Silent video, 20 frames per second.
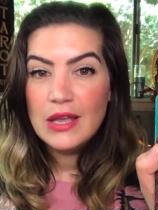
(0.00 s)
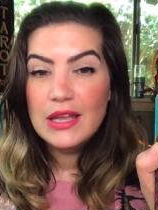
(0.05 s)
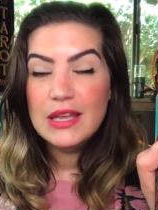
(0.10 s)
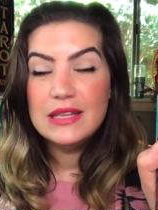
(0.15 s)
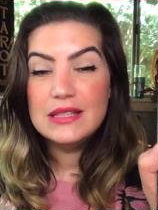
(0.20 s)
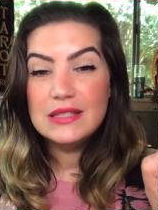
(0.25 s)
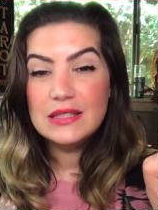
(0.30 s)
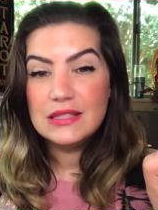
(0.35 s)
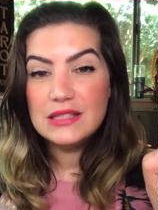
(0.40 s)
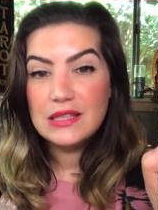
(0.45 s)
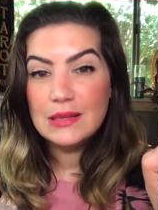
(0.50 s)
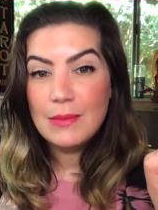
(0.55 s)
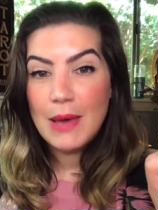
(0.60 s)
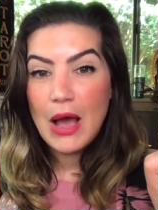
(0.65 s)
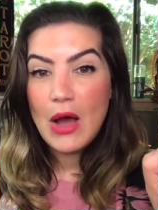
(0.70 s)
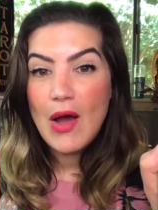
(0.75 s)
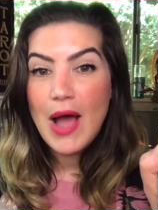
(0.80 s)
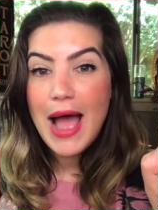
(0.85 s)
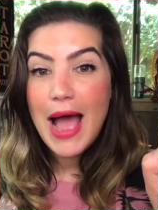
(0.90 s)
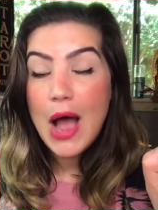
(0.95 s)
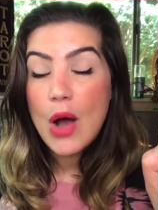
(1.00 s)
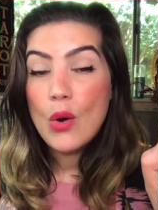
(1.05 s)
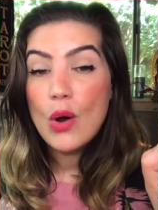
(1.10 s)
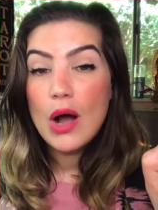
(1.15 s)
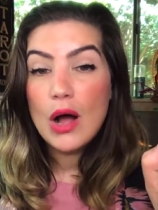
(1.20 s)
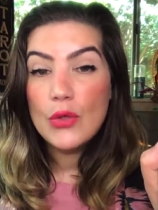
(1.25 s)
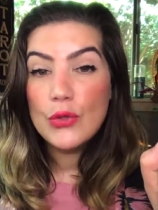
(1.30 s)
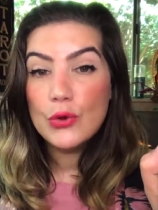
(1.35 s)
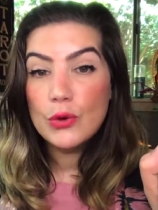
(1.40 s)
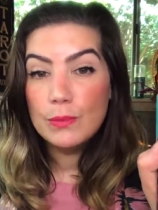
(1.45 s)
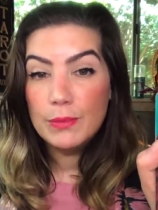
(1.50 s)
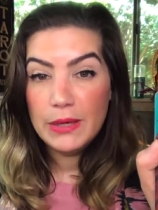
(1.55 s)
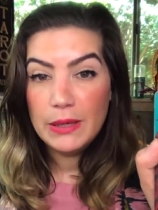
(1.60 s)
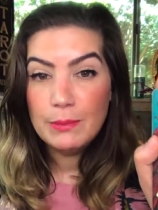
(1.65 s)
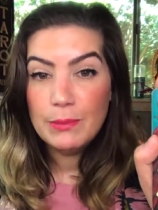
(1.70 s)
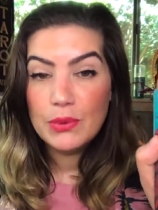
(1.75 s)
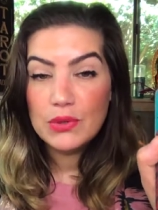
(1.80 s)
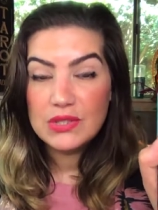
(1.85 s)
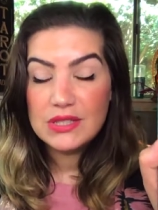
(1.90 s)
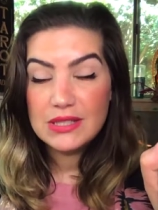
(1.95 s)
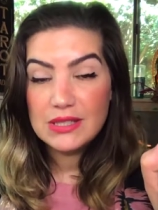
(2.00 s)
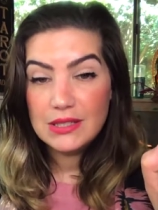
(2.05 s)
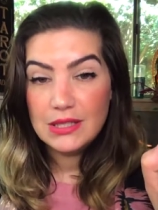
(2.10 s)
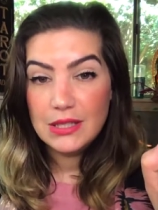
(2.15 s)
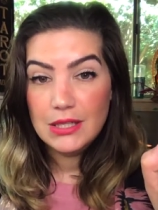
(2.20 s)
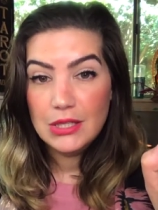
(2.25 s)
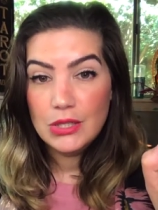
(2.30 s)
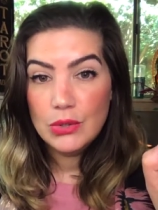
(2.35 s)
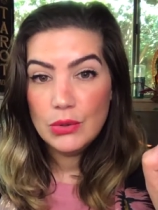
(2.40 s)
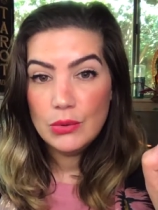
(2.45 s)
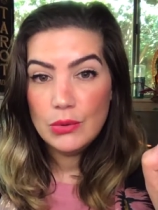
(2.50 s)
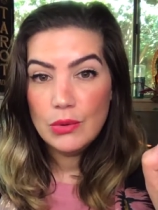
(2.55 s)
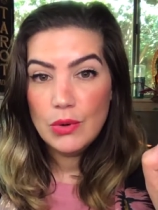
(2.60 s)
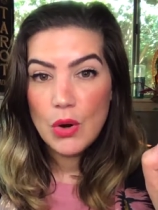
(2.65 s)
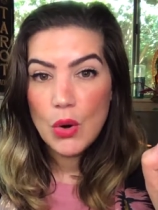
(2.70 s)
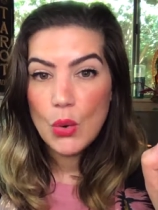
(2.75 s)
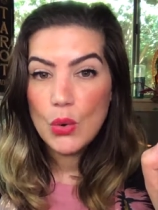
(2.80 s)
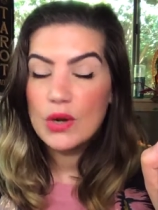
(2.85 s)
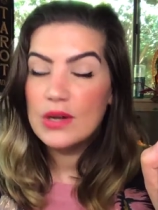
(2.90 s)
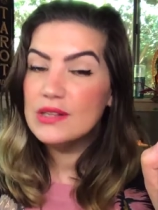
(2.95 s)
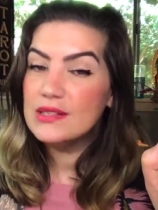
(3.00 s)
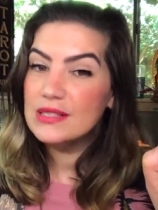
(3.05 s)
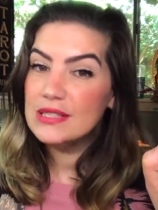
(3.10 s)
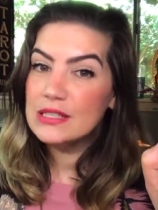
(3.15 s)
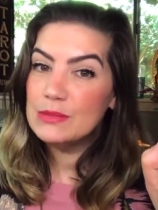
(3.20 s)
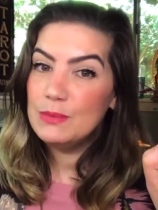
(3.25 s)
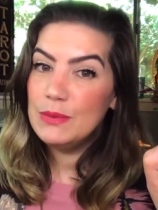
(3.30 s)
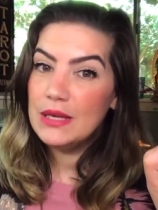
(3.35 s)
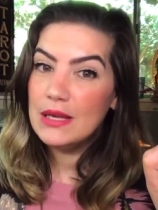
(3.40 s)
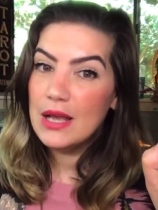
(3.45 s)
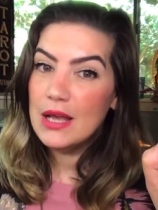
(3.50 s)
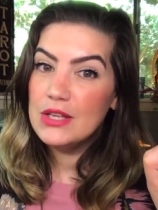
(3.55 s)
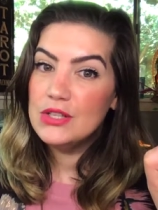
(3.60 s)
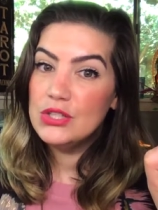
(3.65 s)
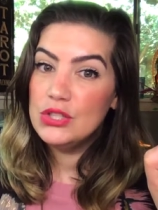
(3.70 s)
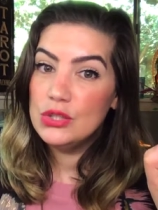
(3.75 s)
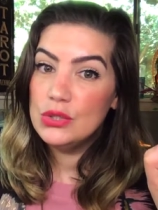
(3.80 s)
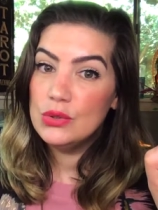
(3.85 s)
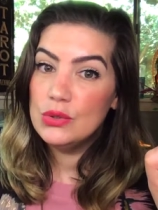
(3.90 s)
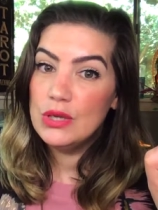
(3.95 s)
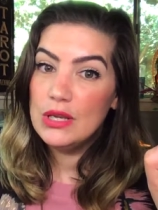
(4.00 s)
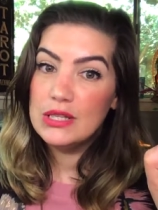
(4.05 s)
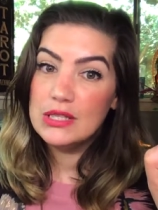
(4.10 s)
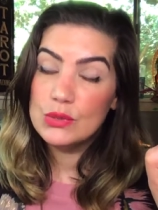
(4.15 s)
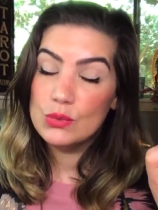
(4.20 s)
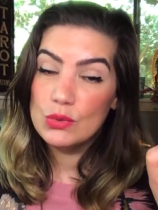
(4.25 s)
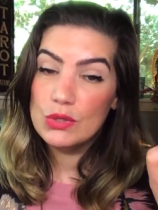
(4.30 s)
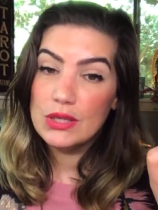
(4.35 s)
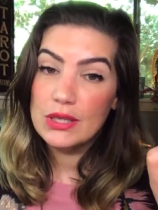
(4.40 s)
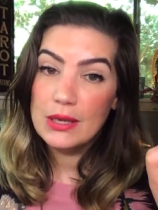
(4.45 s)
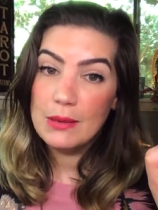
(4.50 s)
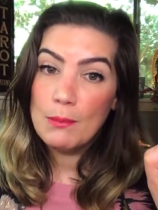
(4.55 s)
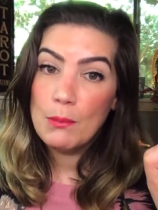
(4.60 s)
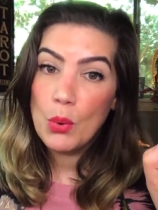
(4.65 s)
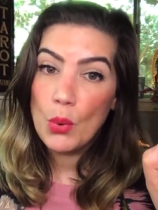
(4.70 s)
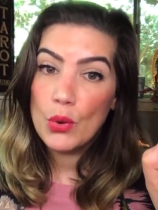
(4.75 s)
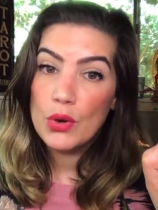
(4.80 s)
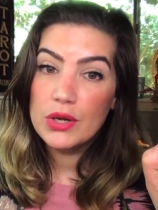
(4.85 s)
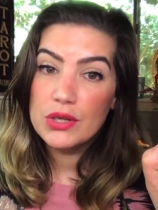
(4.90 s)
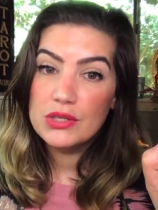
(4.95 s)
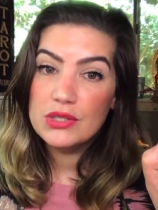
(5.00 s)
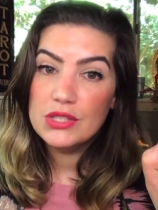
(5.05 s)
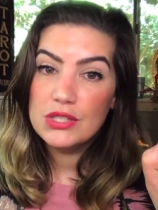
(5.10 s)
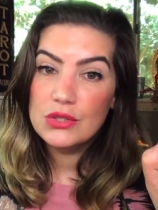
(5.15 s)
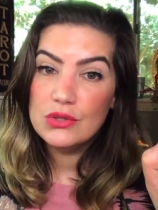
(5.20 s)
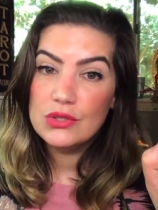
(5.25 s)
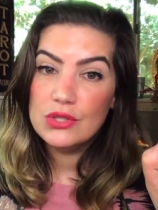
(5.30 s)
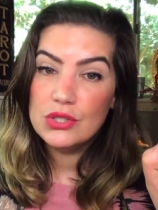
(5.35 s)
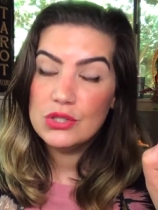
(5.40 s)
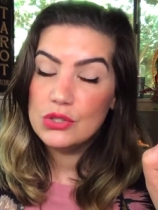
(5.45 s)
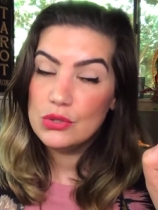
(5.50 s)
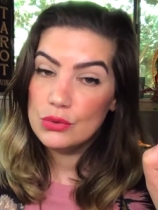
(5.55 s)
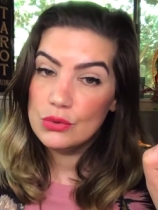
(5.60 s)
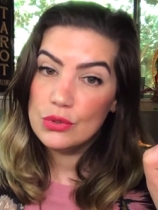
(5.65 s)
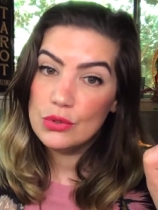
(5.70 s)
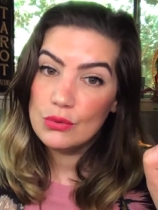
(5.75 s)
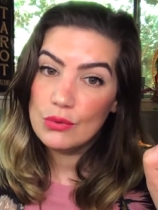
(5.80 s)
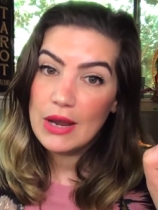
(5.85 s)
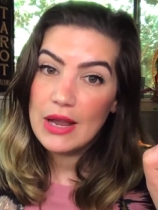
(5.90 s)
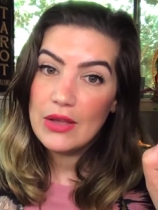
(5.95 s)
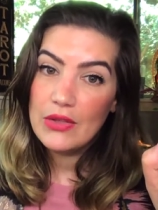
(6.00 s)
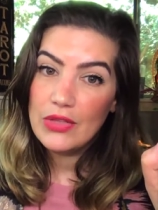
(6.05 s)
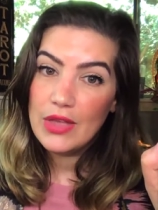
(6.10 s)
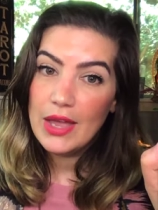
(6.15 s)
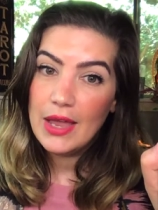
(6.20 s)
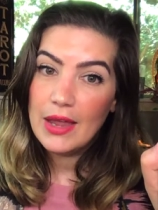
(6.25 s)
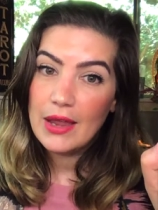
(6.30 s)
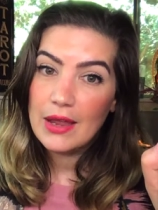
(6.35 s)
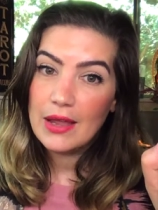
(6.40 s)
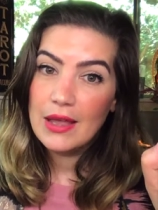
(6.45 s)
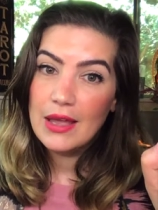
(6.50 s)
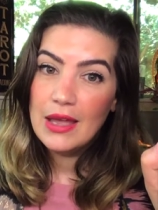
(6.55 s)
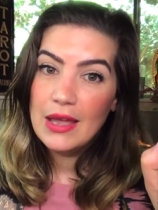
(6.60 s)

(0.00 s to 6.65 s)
Is this about how other people see you or is this because you it's really important to you to do the right thing?